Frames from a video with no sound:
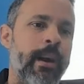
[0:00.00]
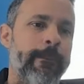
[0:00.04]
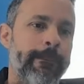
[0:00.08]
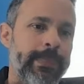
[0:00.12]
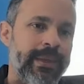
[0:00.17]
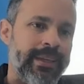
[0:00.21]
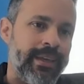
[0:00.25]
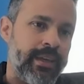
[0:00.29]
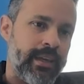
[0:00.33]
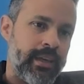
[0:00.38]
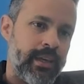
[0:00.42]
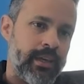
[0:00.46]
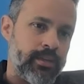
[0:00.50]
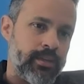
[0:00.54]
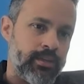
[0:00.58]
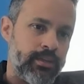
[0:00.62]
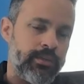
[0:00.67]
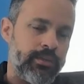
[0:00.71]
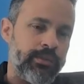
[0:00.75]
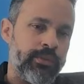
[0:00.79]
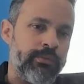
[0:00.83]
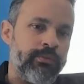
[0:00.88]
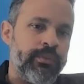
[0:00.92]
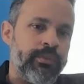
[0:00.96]

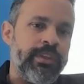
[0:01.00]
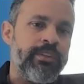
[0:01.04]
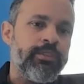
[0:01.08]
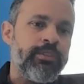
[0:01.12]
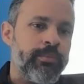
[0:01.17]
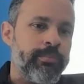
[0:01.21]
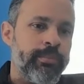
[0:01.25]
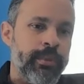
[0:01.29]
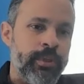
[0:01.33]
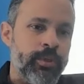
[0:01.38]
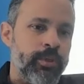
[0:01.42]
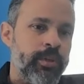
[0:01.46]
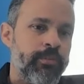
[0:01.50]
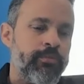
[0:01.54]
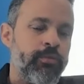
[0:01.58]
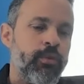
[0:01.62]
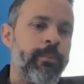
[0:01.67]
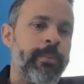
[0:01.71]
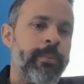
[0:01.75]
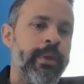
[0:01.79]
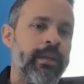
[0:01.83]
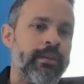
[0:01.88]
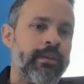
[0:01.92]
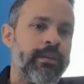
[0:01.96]
applications of this
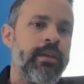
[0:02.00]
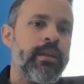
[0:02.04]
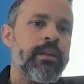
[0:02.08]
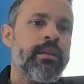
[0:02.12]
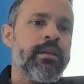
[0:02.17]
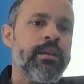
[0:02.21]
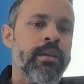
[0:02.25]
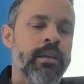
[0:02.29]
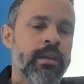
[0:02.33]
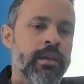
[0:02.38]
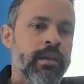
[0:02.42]
beautiful metal.